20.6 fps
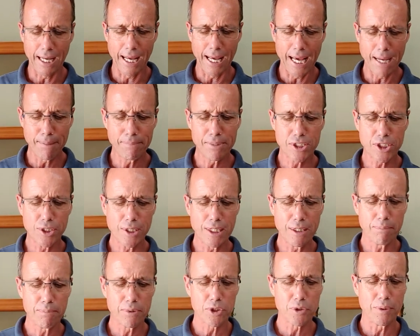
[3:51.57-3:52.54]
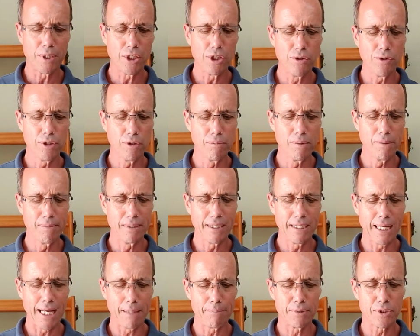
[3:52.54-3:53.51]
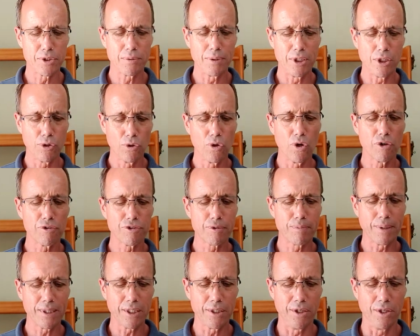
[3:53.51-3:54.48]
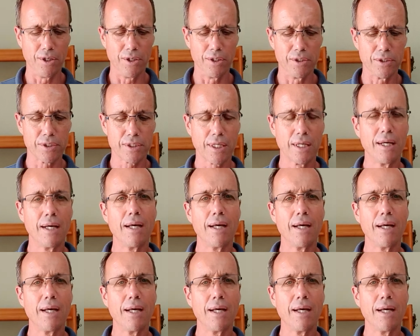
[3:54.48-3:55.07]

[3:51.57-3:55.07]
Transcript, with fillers: enmity between you and the woman and between your offspring and hers.